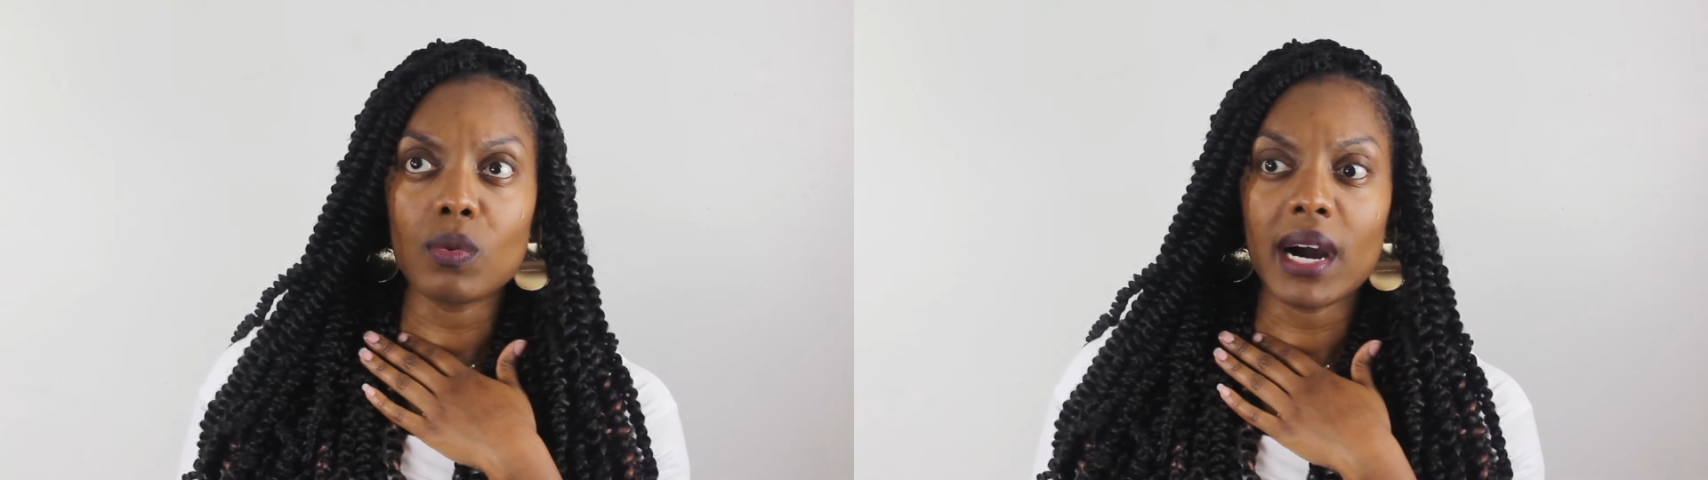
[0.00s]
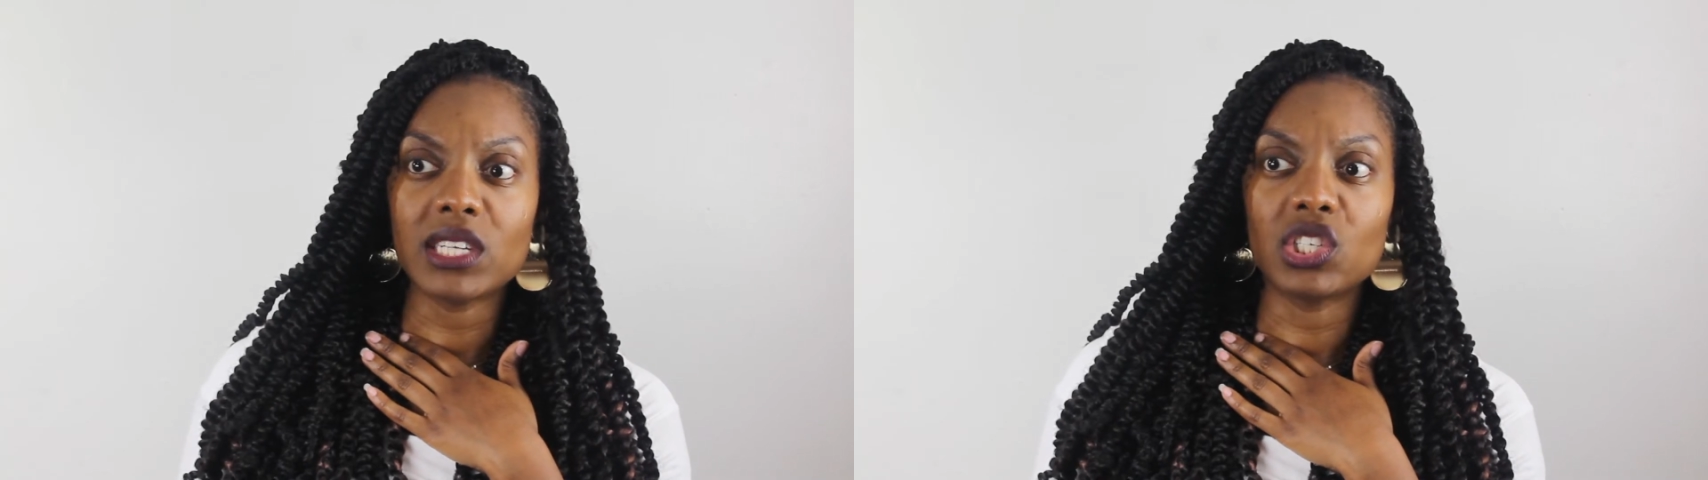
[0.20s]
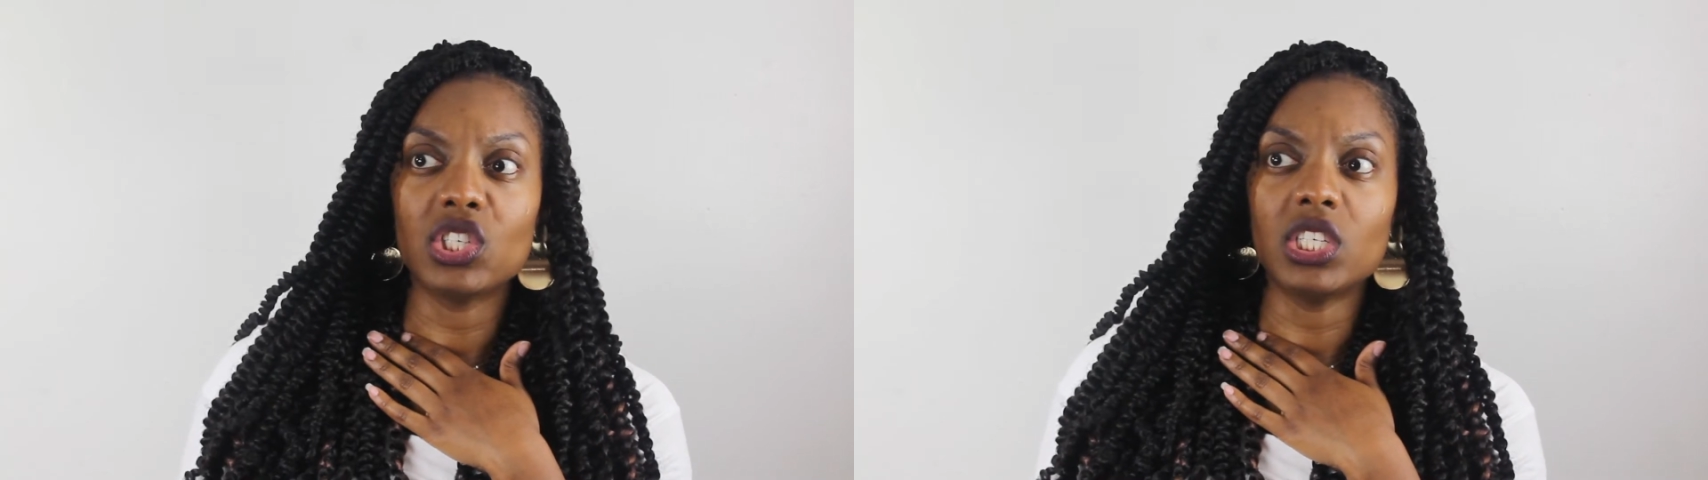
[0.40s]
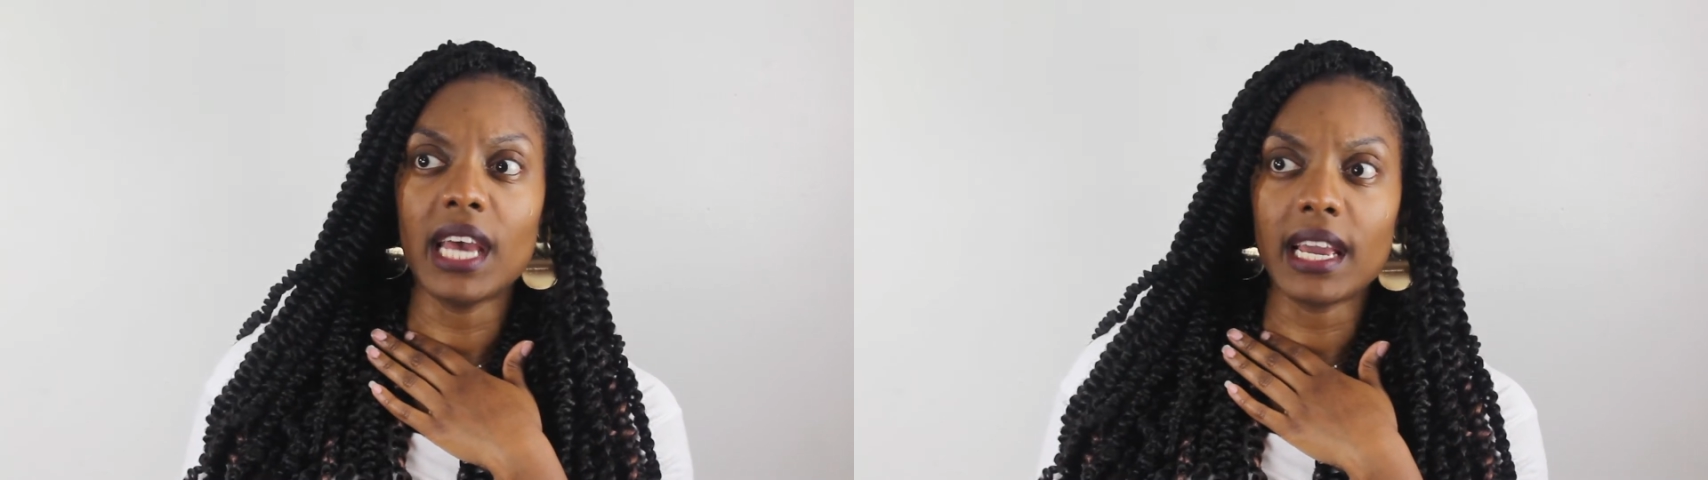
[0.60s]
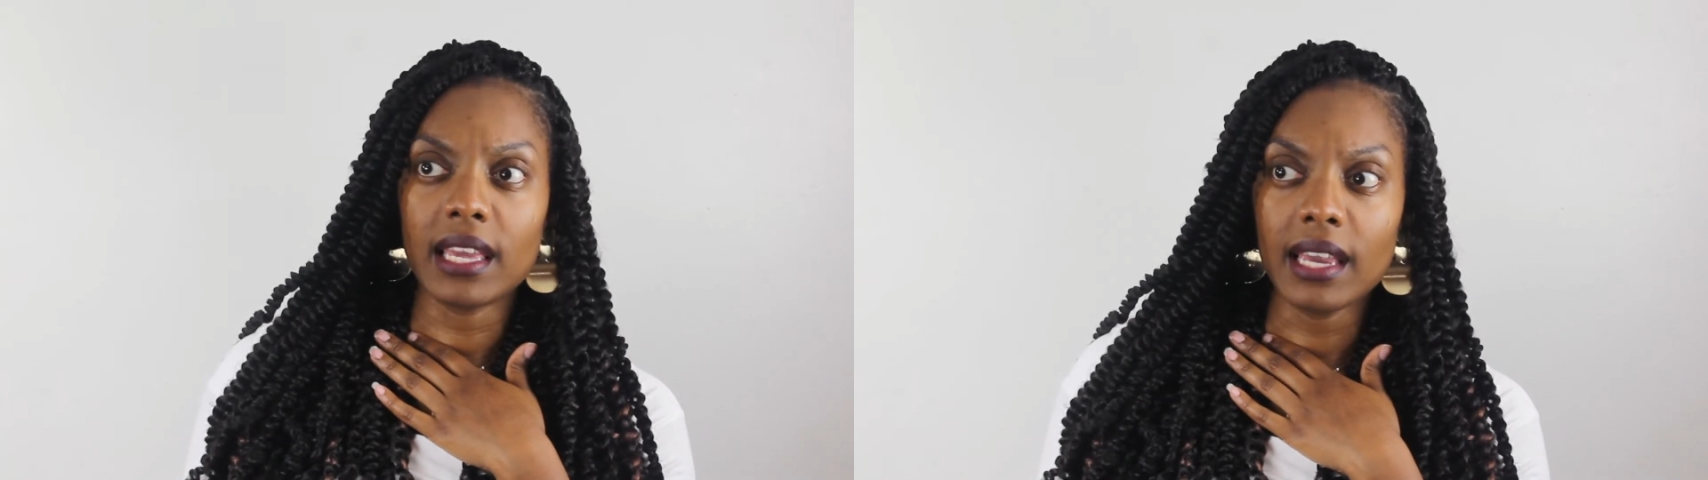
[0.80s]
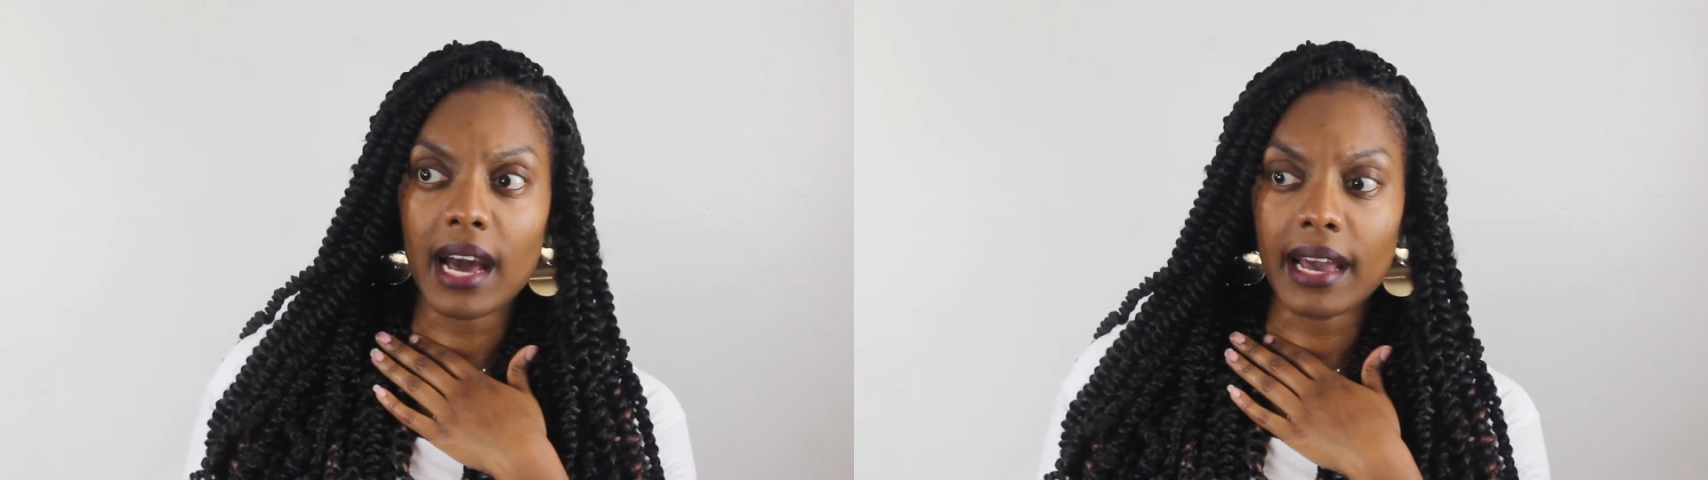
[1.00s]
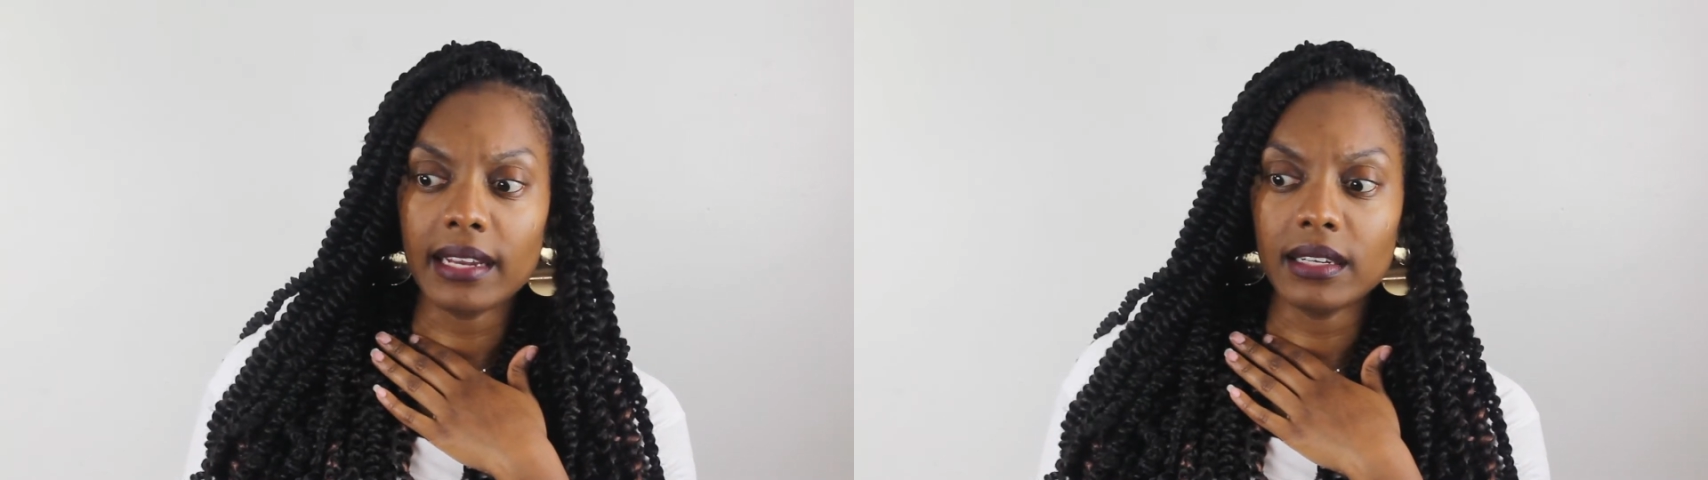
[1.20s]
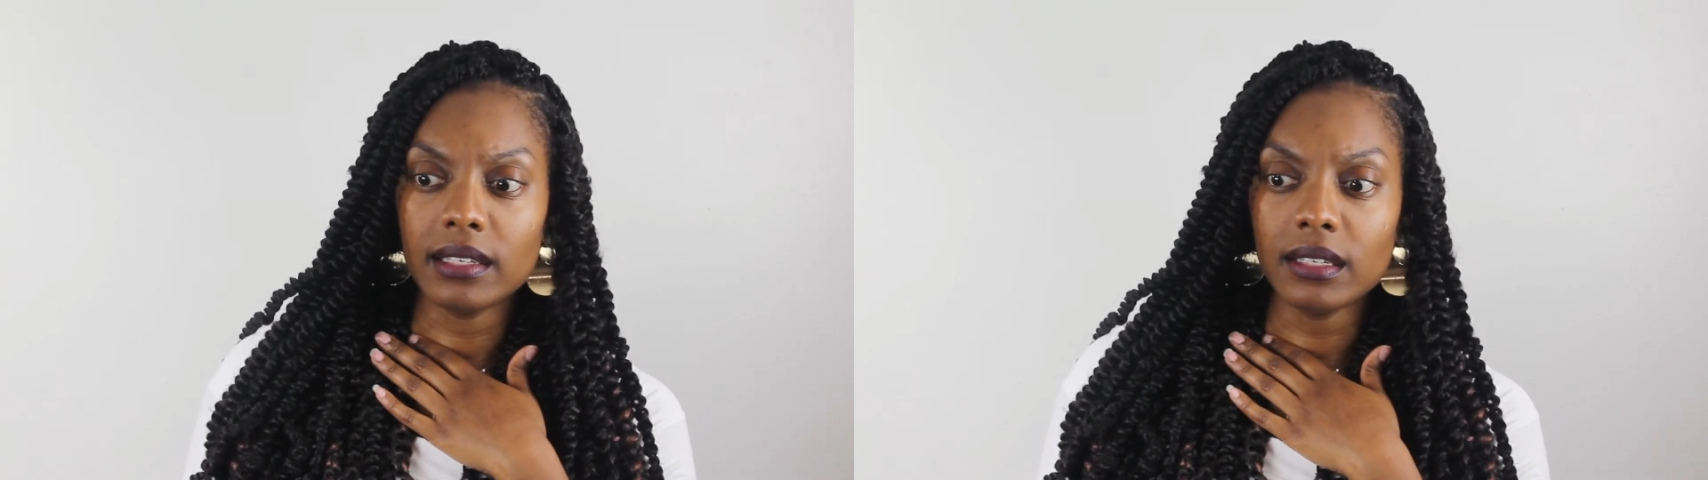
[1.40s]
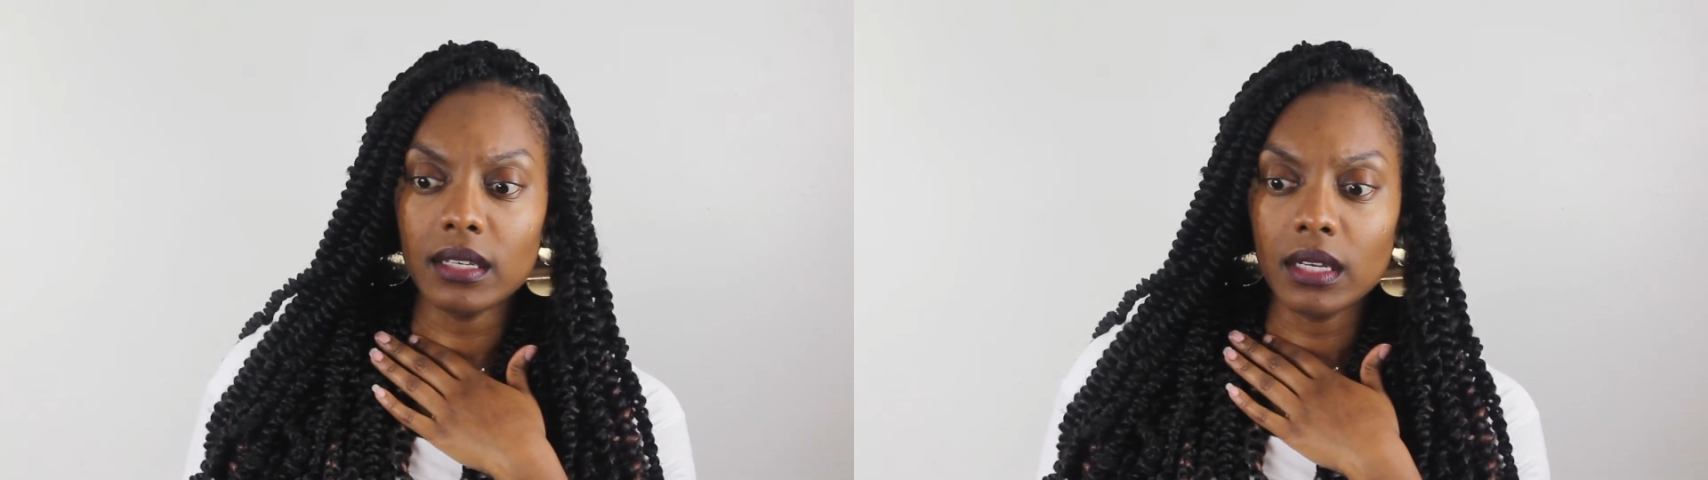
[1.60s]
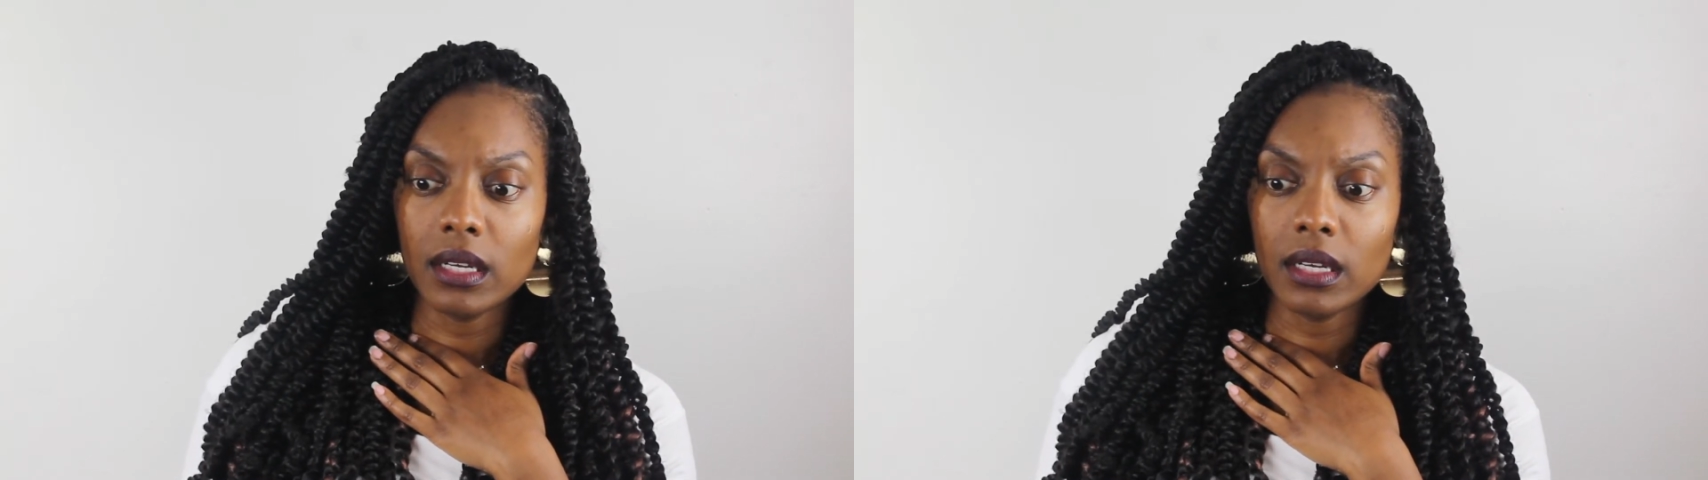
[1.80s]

watch Jackie Aina.